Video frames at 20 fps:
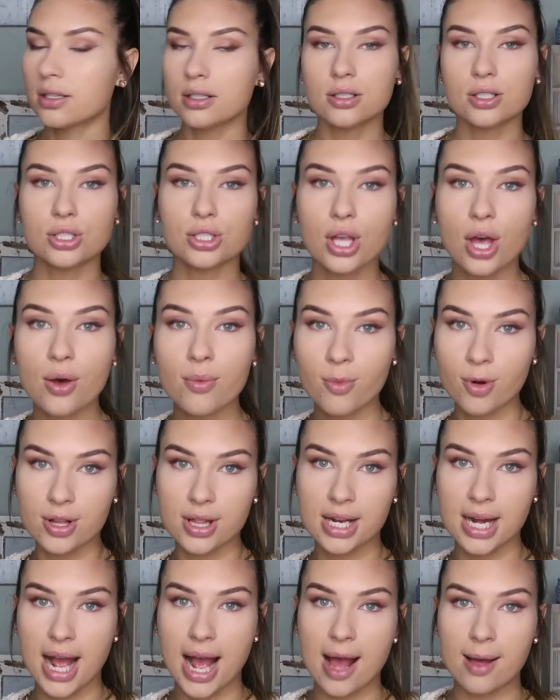so more
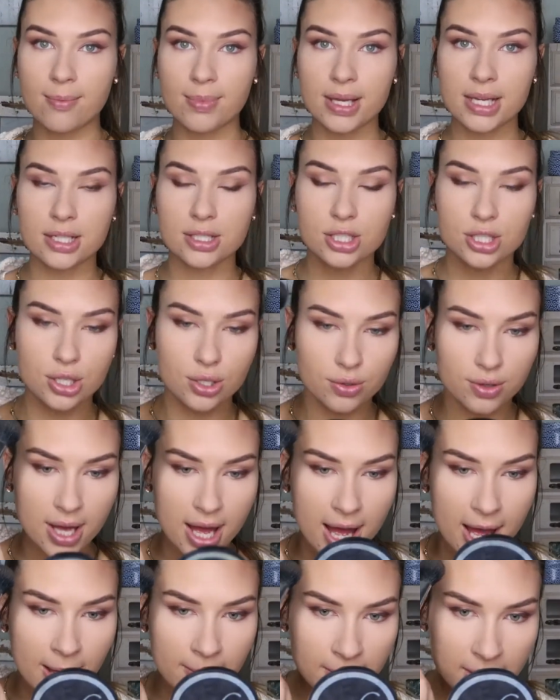than happy to
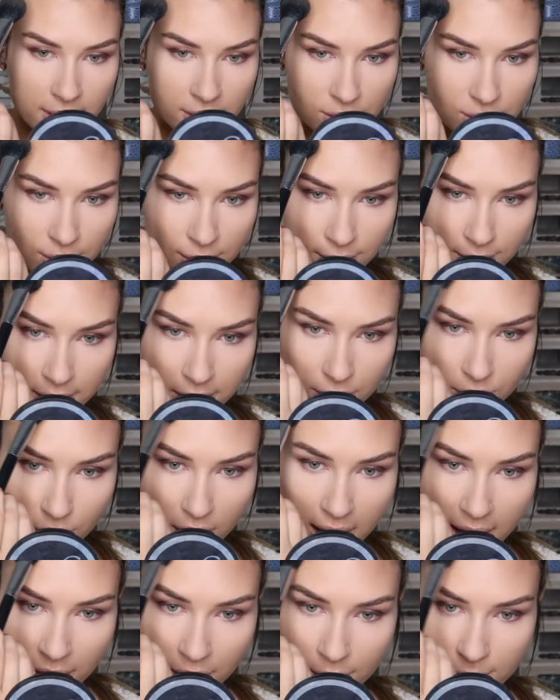come and do a
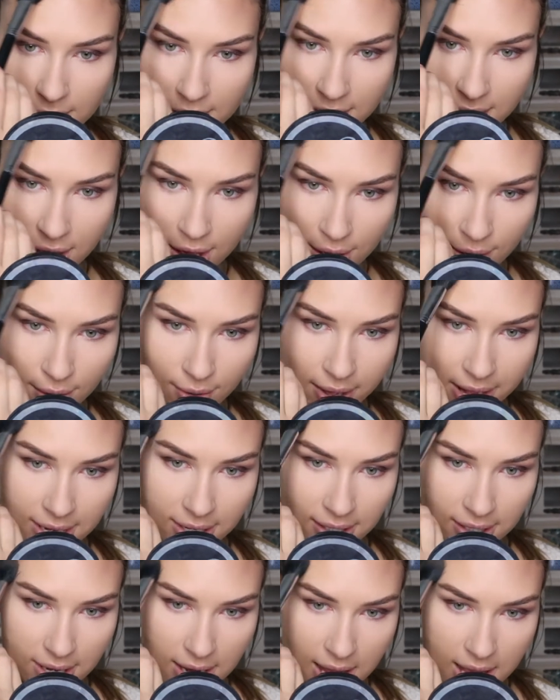trial with you
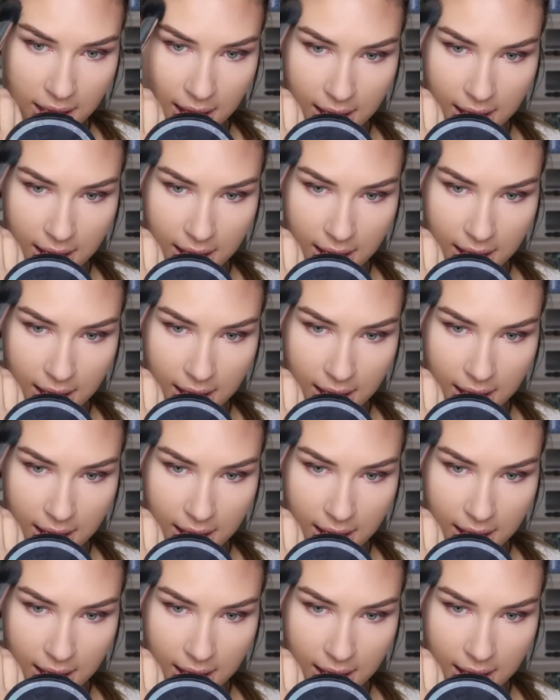and